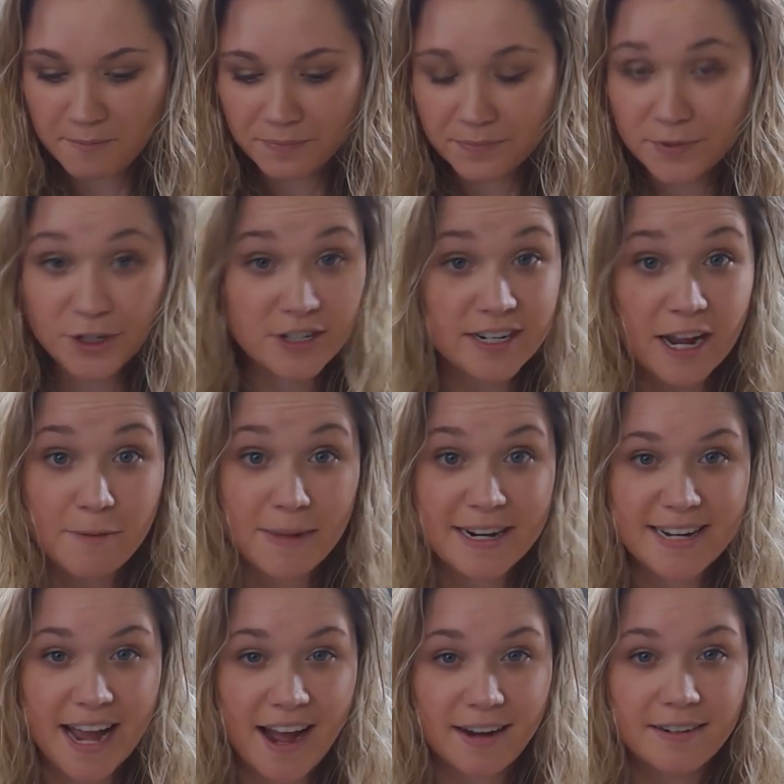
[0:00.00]
Turned out my
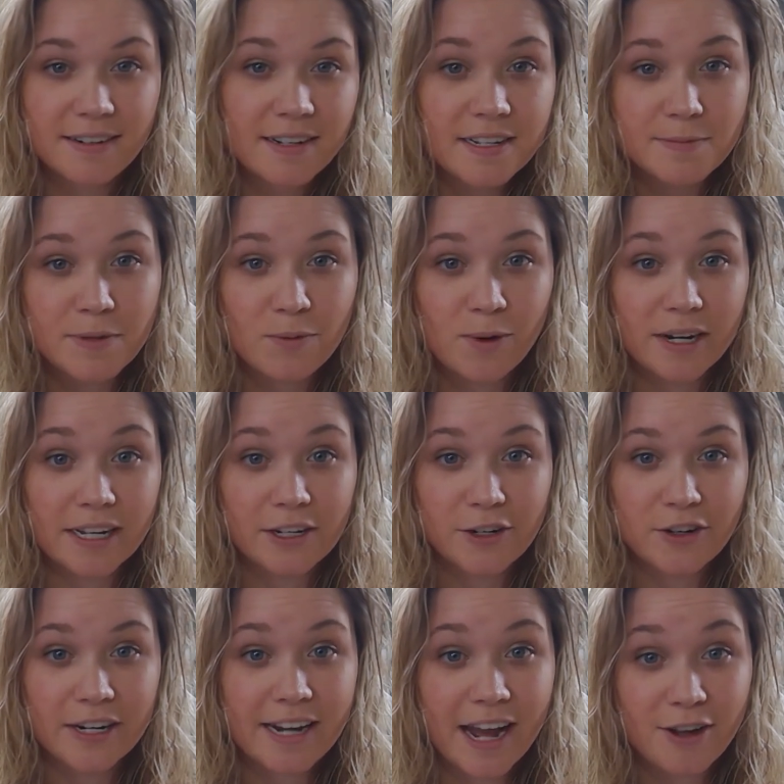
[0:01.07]
dad has been wanting a
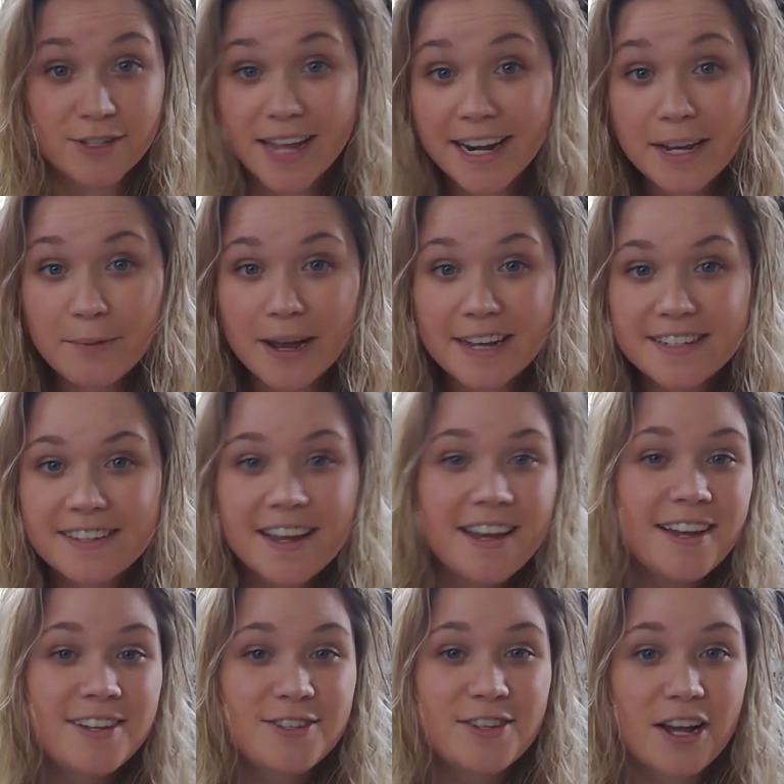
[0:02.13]
greenhouse anyways.
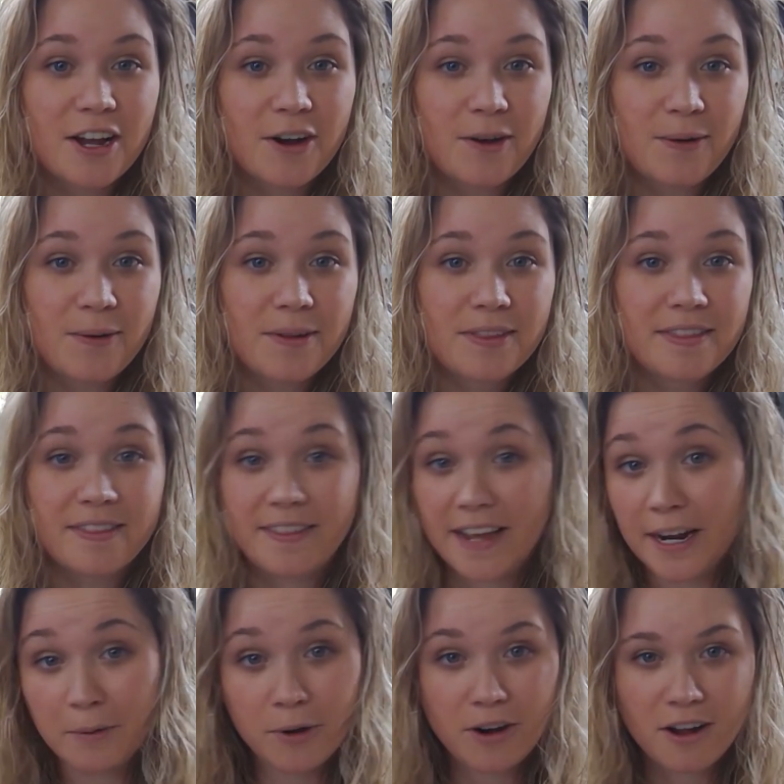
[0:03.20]
So
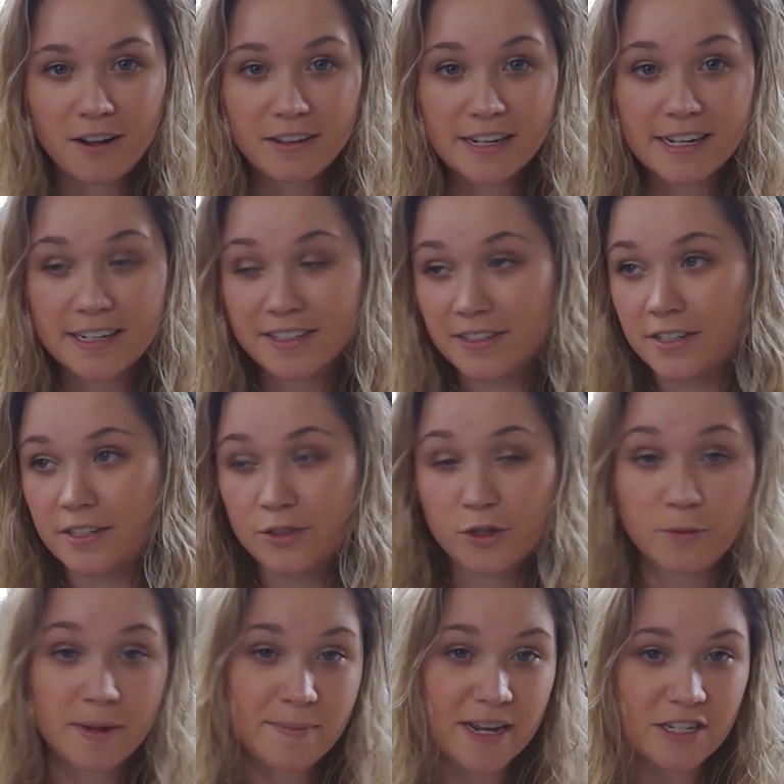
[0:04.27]
they were all in,
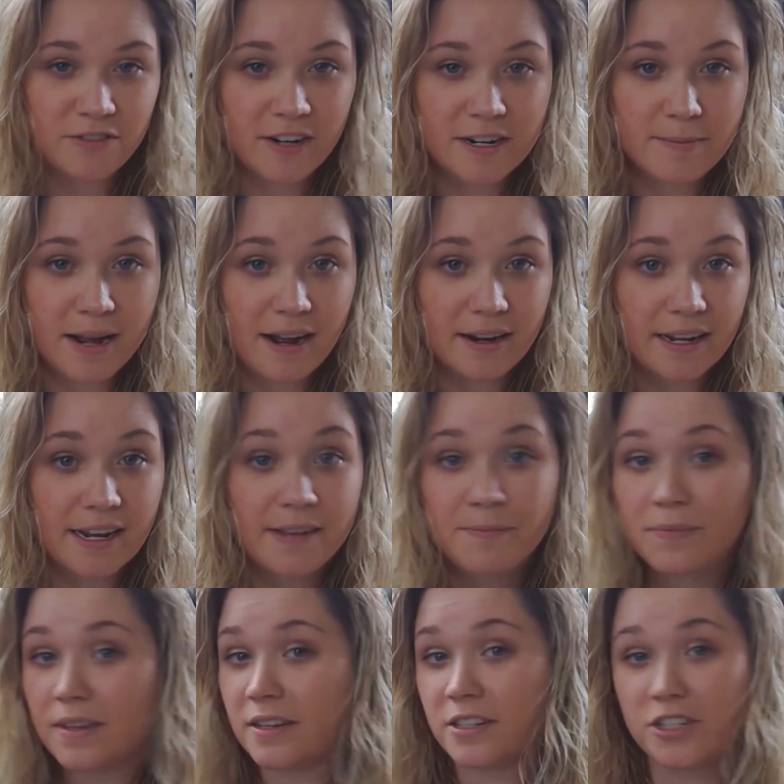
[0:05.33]
told my best friend about it.
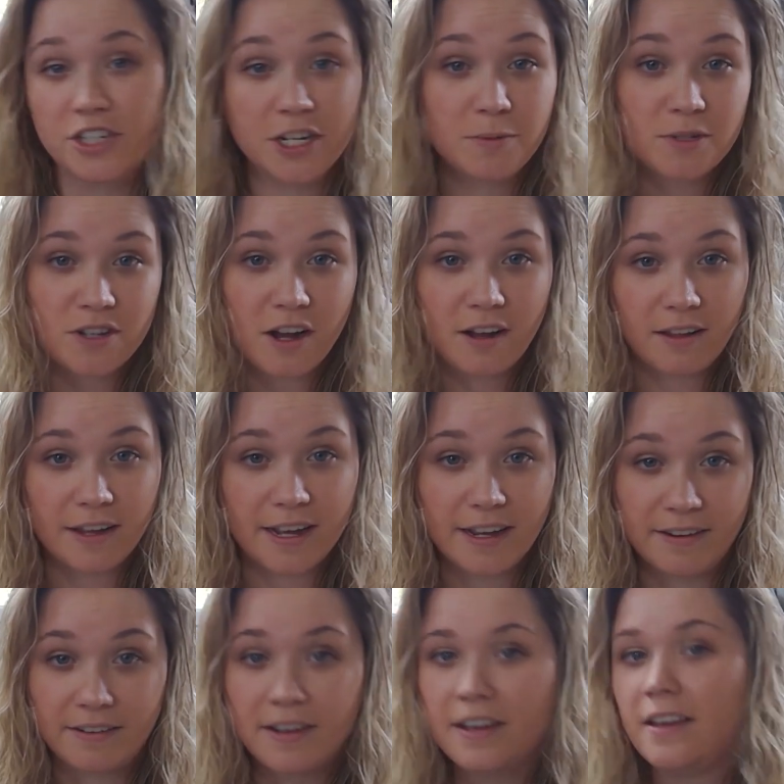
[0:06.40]
She was all
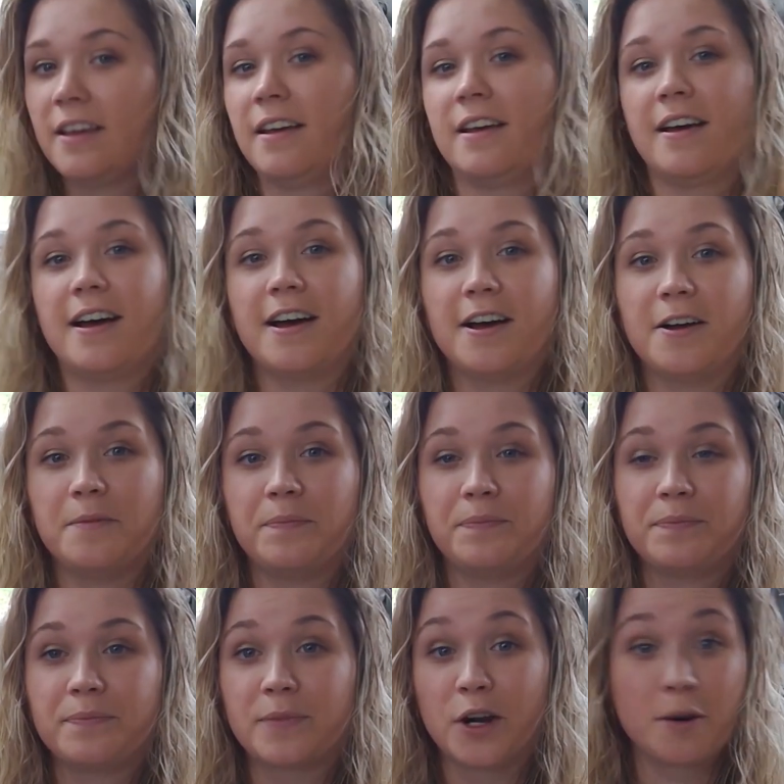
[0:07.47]
in.
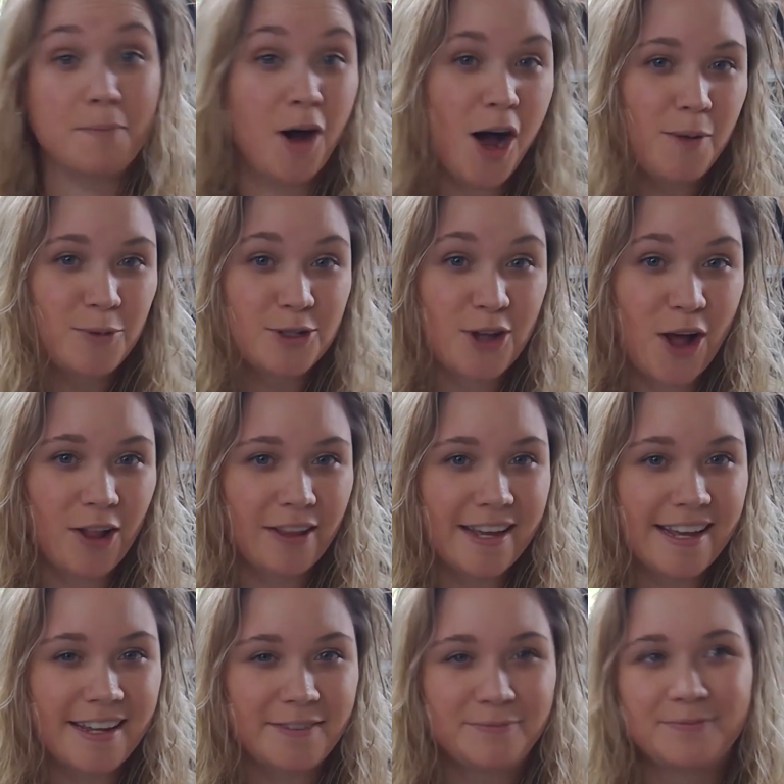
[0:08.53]
Her mom was all
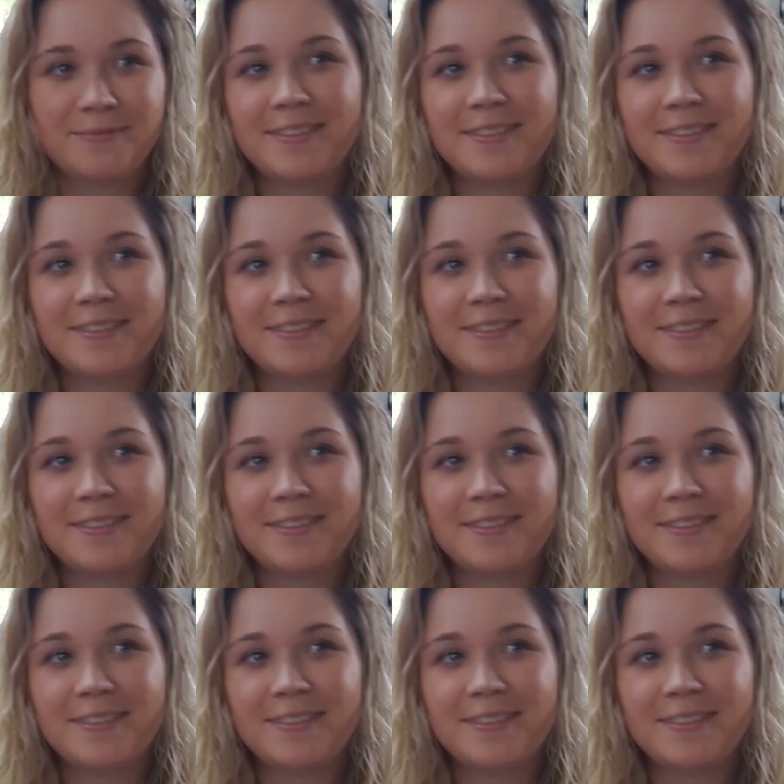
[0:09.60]
in.